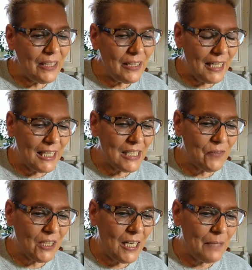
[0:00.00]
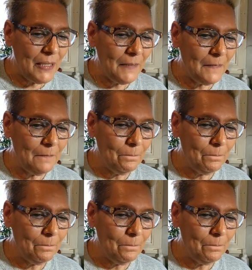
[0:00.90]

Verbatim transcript: Thanks for coming.